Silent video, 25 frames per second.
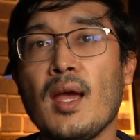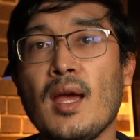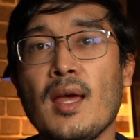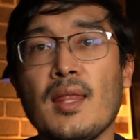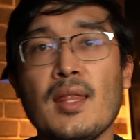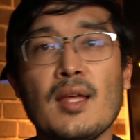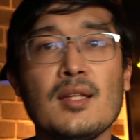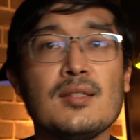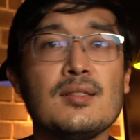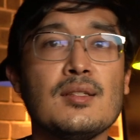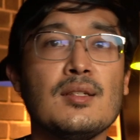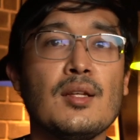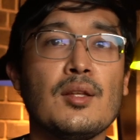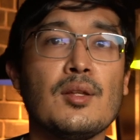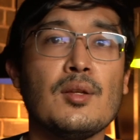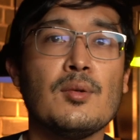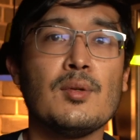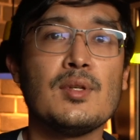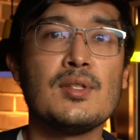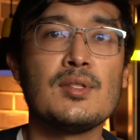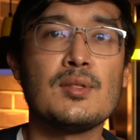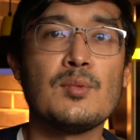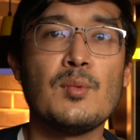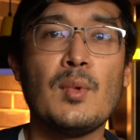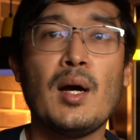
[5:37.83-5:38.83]
And that's another
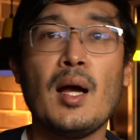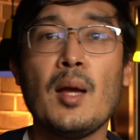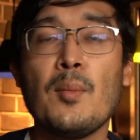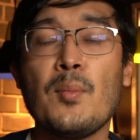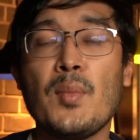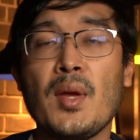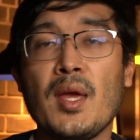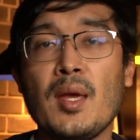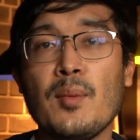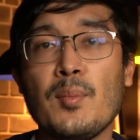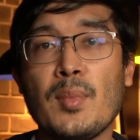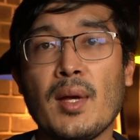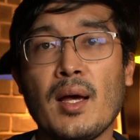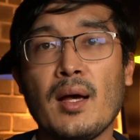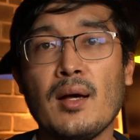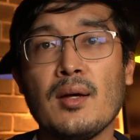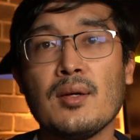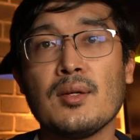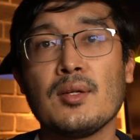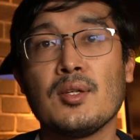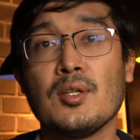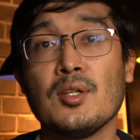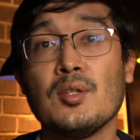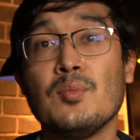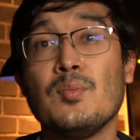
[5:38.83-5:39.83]
reason why
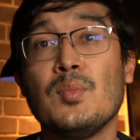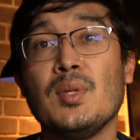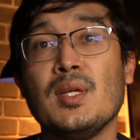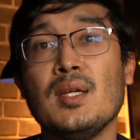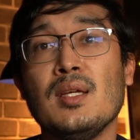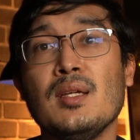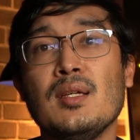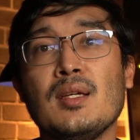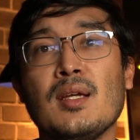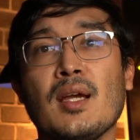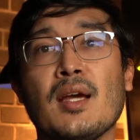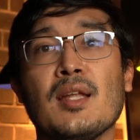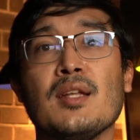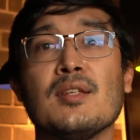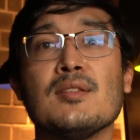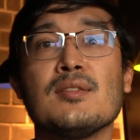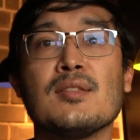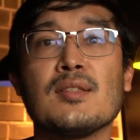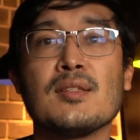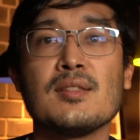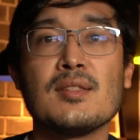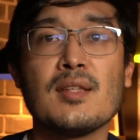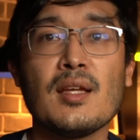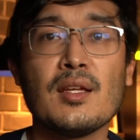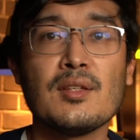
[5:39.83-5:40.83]
PayPal could be kind of
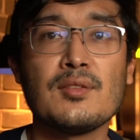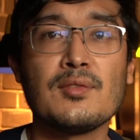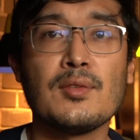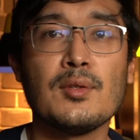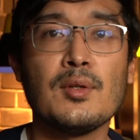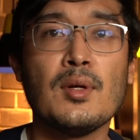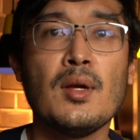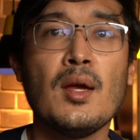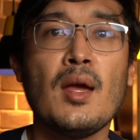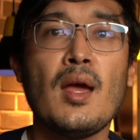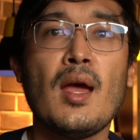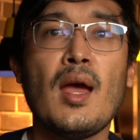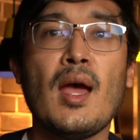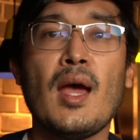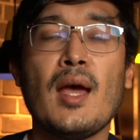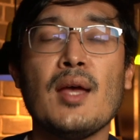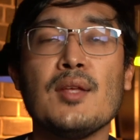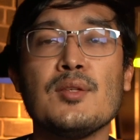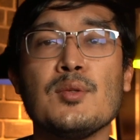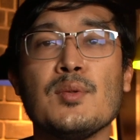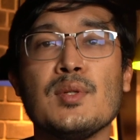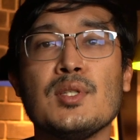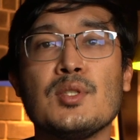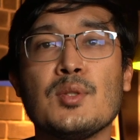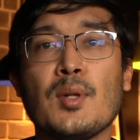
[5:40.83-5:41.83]
successful
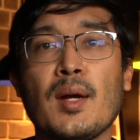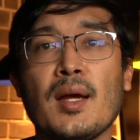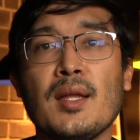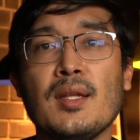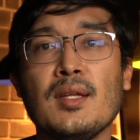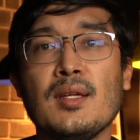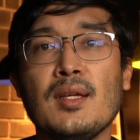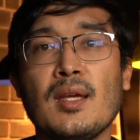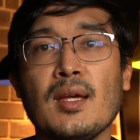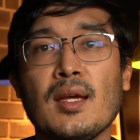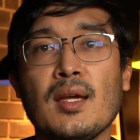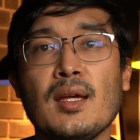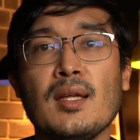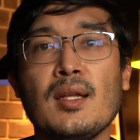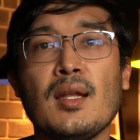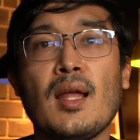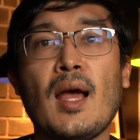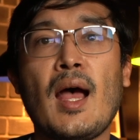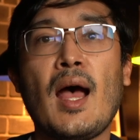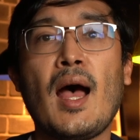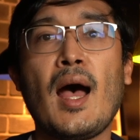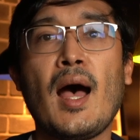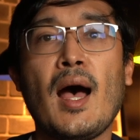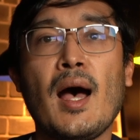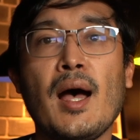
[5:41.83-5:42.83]
as we try to get
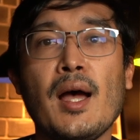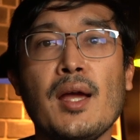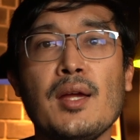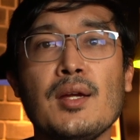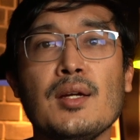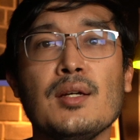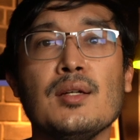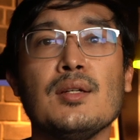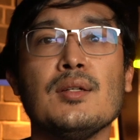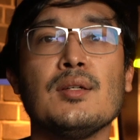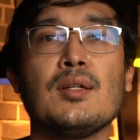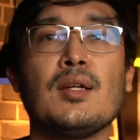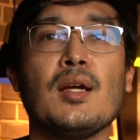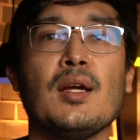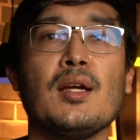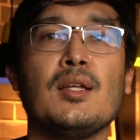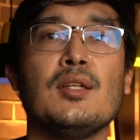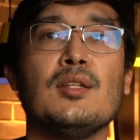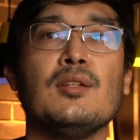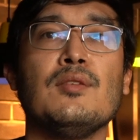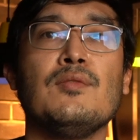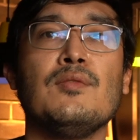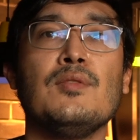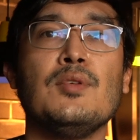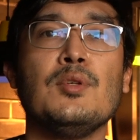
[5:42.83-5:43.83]
higher
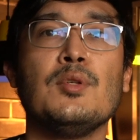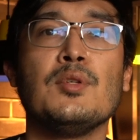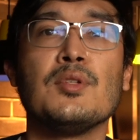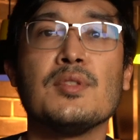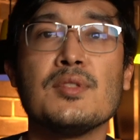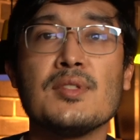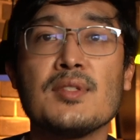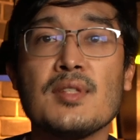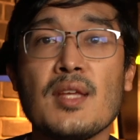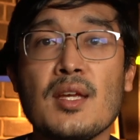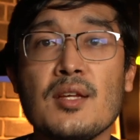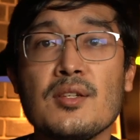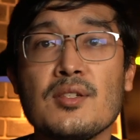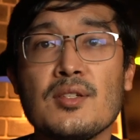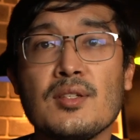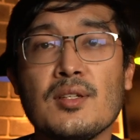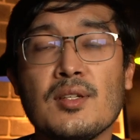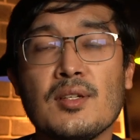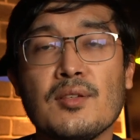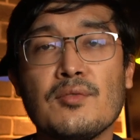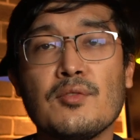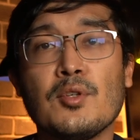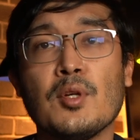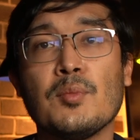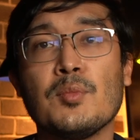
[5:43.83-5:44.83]
kind of utilization
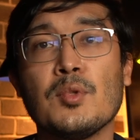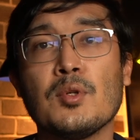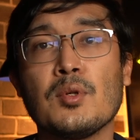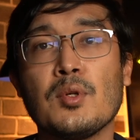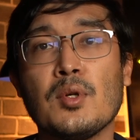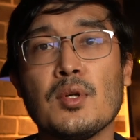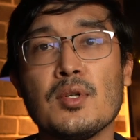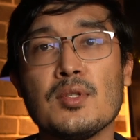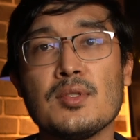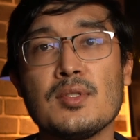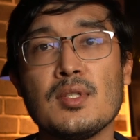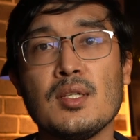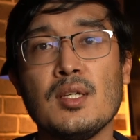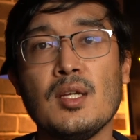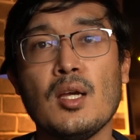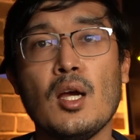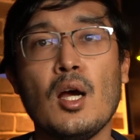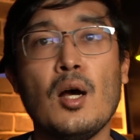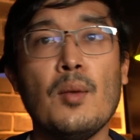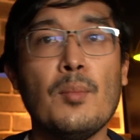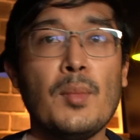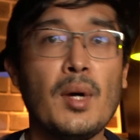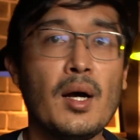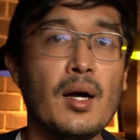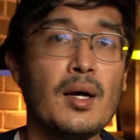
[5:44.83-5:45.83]
of cryptocurrency
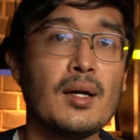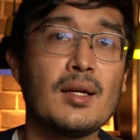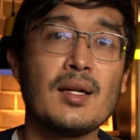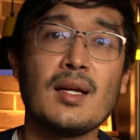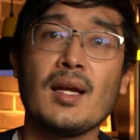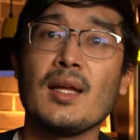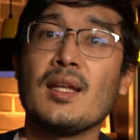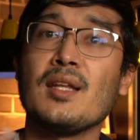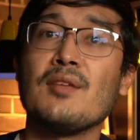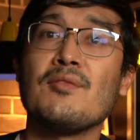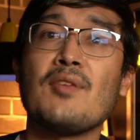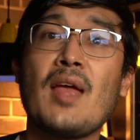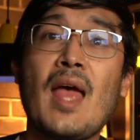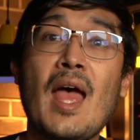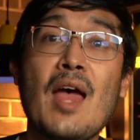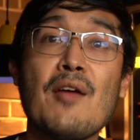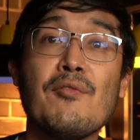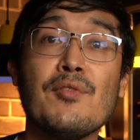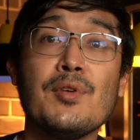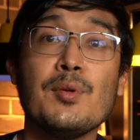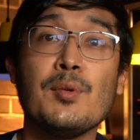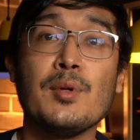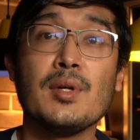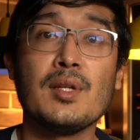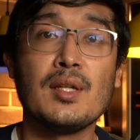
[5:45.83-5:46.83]
among kind of
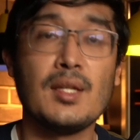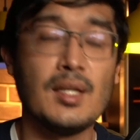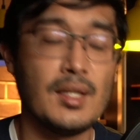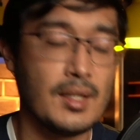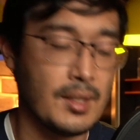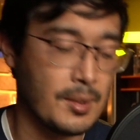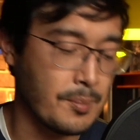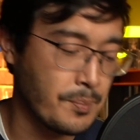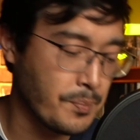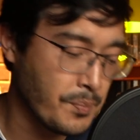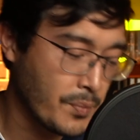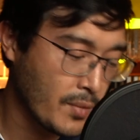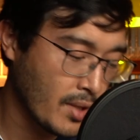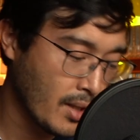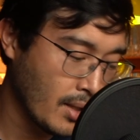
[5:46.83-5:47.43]
everyone here.